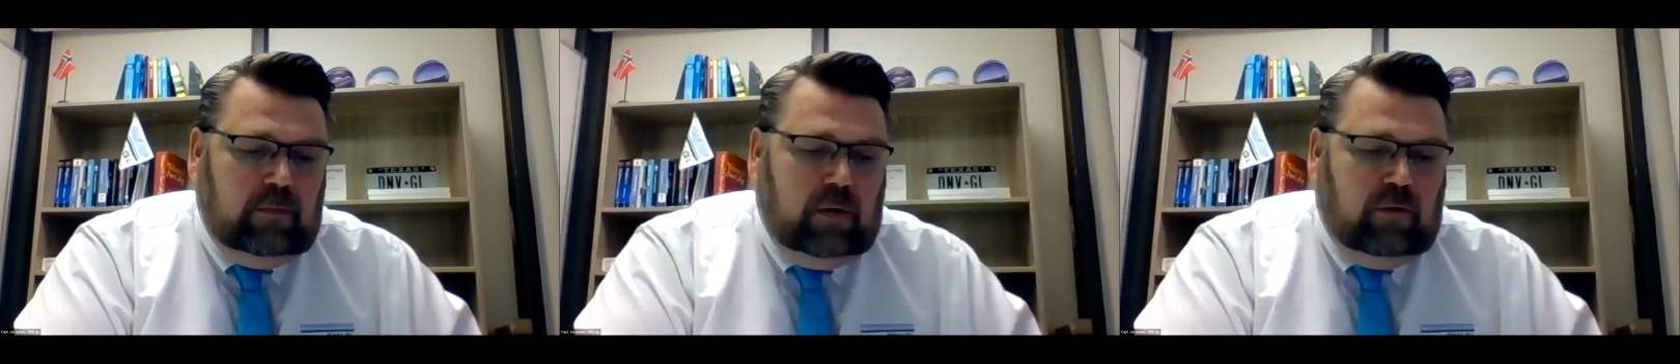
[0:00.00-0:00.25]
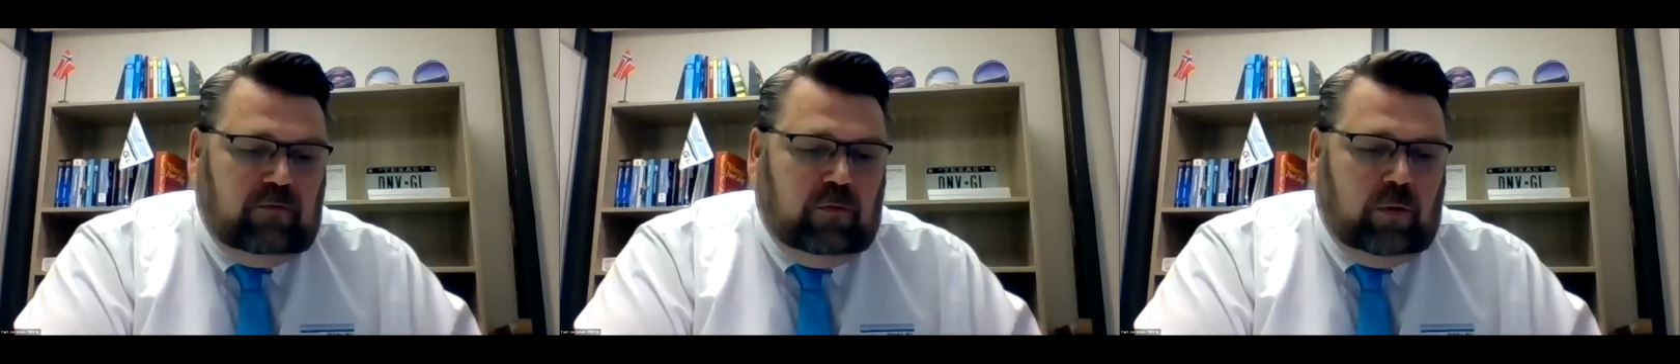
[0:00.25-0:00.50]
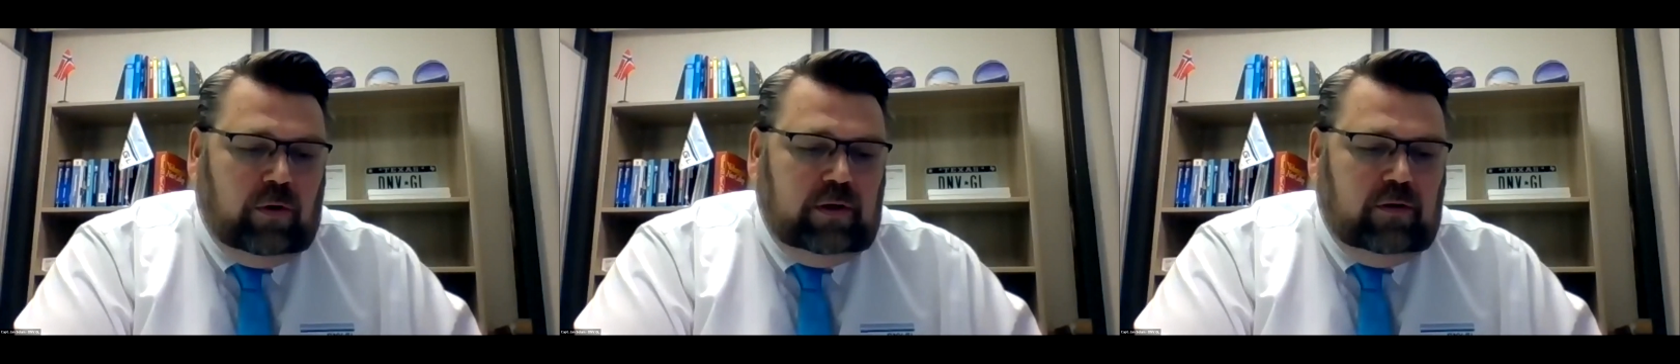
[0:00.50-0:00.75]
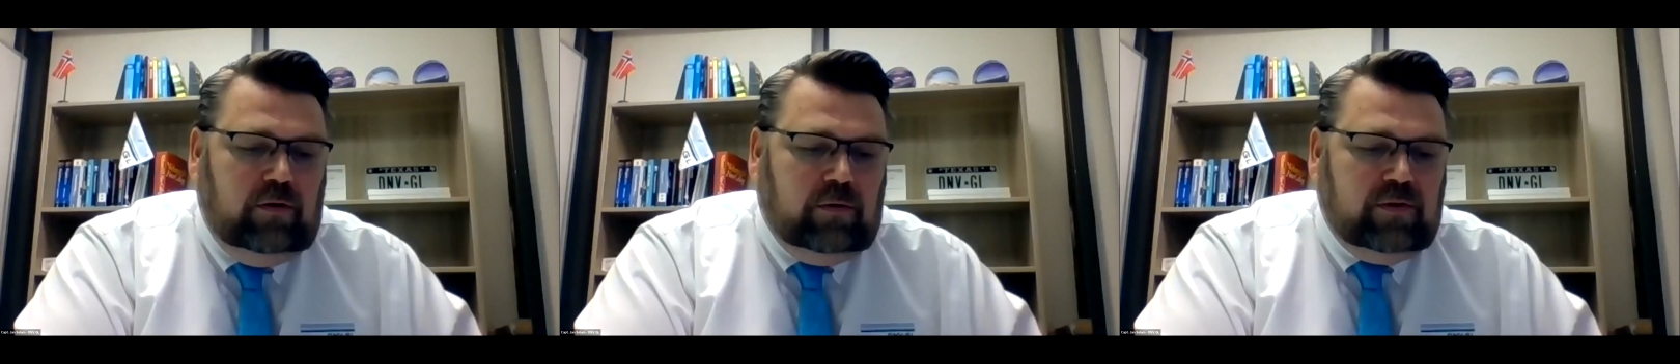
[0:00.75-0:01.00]

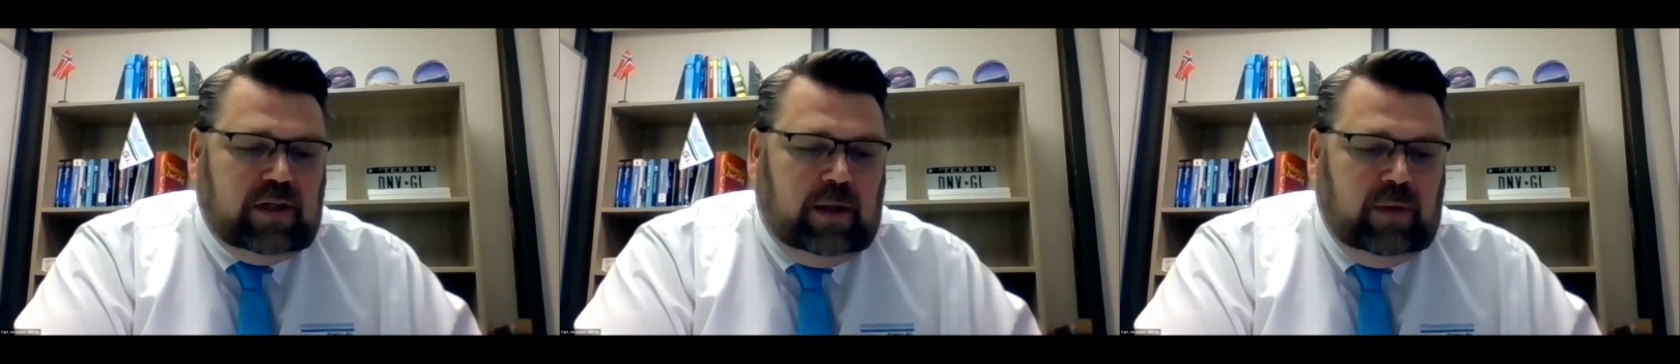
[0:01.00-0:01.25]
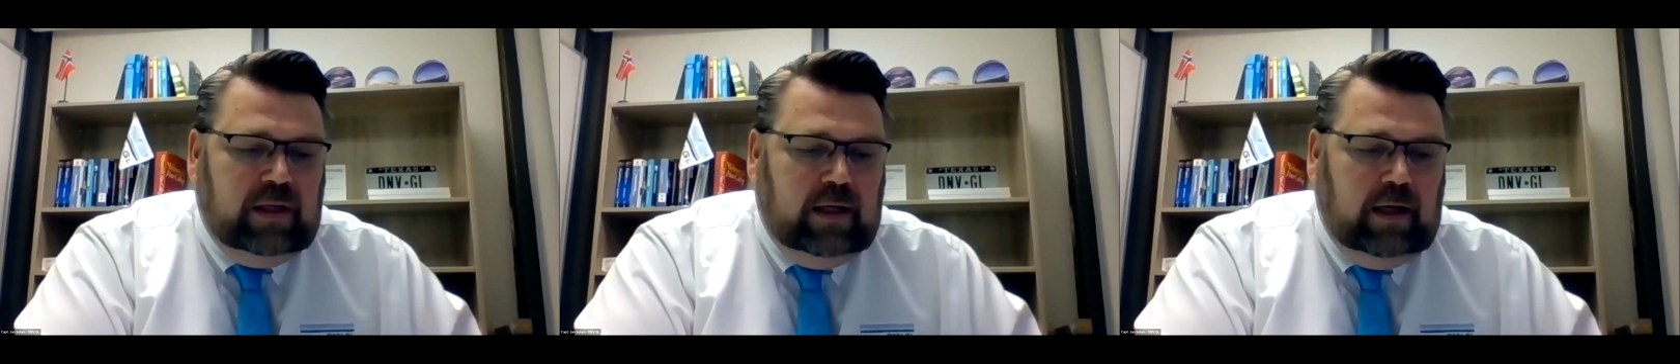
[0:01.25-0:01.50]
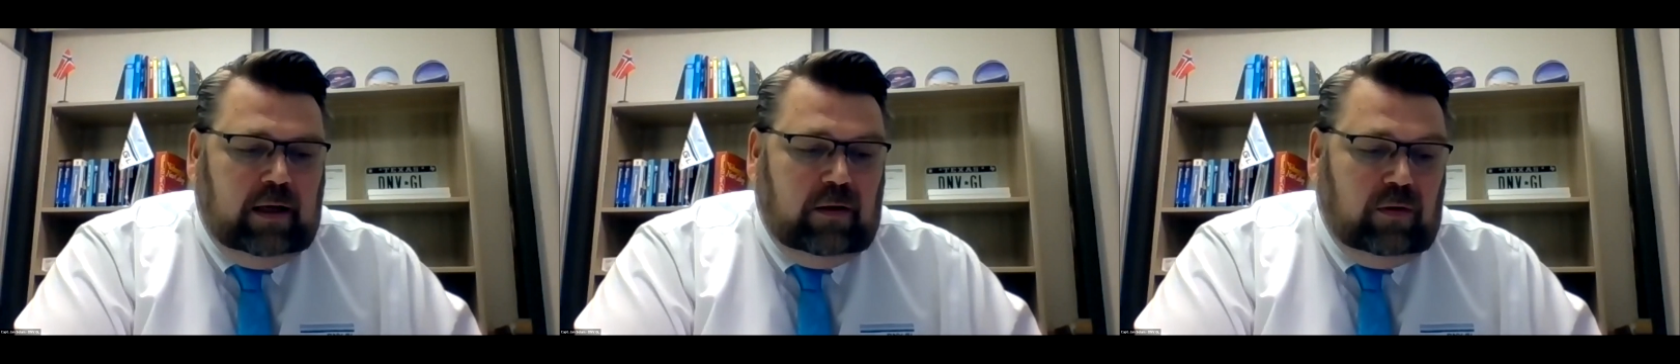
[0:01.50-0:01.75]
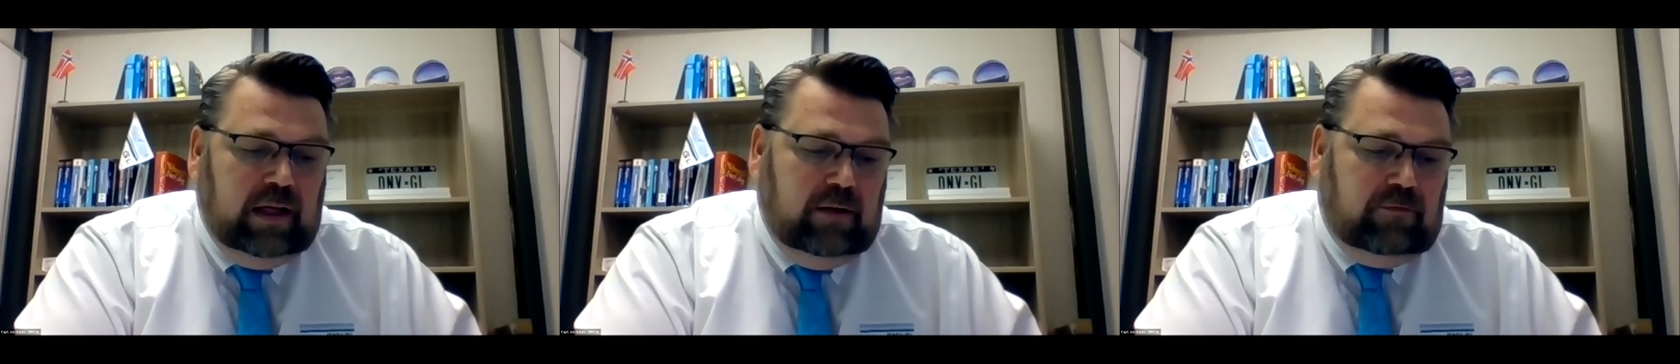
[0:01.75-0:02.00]
avoid contaminating
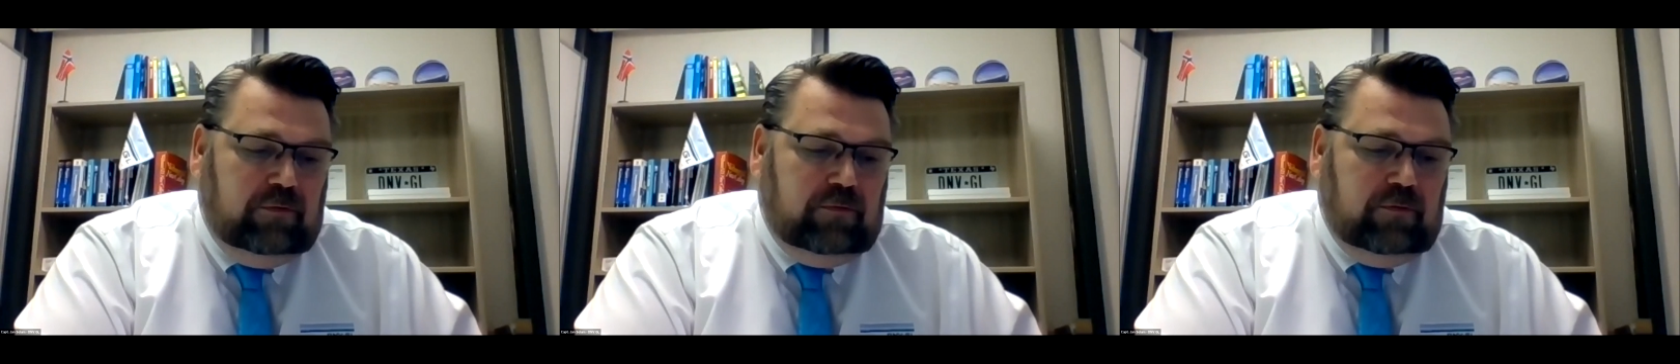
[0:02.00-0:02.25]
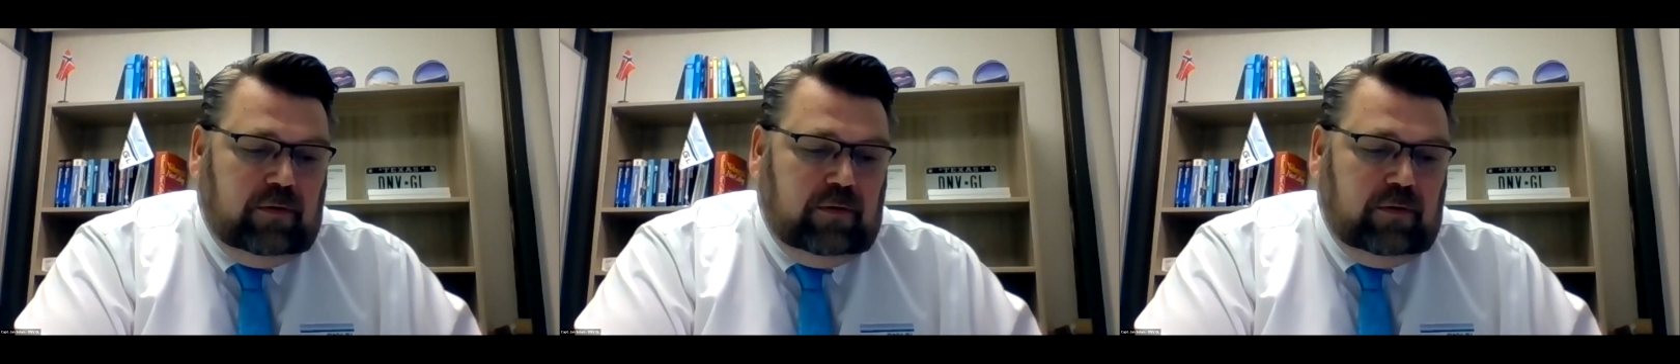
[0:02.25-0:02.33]
if